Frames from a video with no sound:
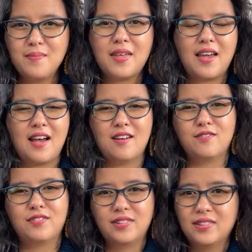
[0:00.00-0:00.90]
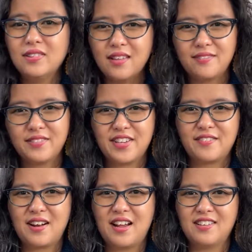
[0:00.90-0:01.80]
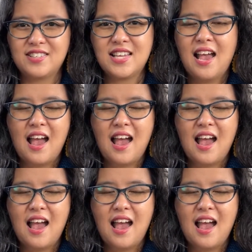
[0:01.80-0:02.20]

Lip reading: They have lovely grounds,